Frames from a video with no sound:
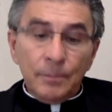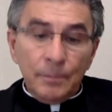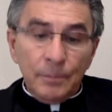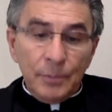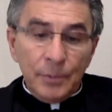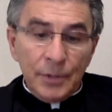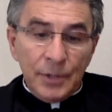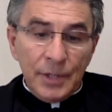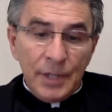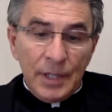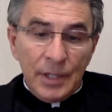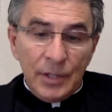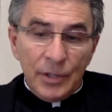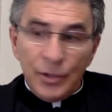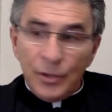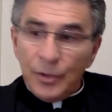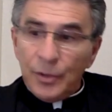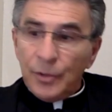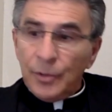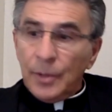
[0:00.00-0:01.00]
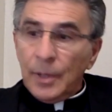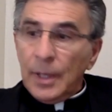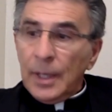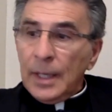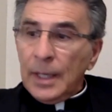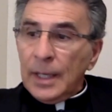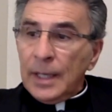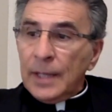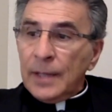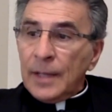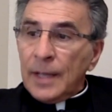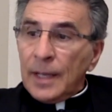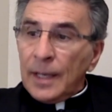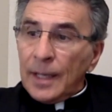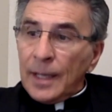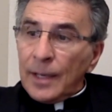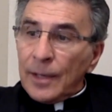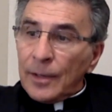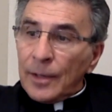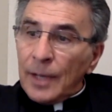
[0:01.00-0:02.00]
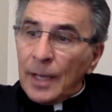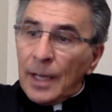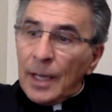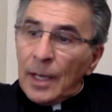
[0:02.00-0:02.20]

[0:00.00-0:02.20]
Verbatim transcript: presented to you in that letter.